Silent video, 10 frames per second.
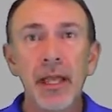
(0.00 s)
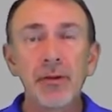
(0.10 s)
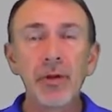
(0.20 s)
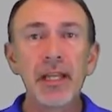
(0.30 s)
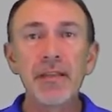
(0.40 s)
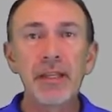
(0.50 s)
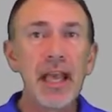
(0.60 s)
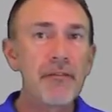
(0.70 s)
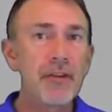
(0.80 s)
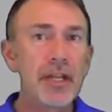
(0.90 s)
And really, the
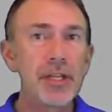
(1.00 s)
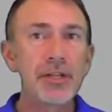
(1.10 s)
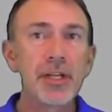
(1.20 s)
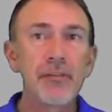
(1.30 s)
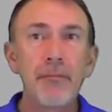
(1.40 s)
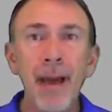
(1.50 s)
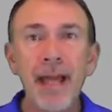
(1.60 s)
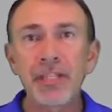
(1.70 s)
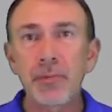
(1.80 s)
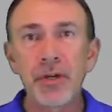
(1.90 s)
definition of
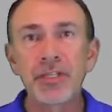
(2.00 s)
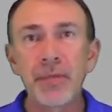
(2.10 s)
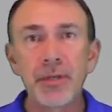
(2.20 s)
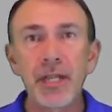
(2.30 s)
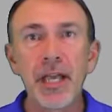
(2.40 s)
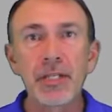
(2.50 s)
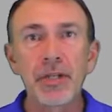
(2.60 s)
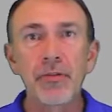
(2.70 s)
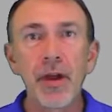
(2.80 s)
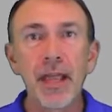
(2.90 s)
match
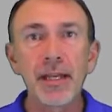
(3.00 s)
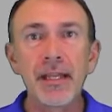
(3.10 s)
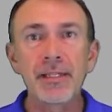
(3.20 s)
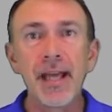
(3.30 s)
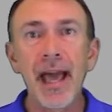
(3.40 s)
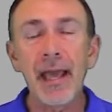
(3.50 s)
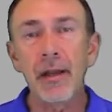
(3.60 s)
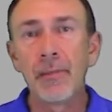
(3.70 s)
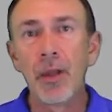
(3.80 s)
precipitation rate is that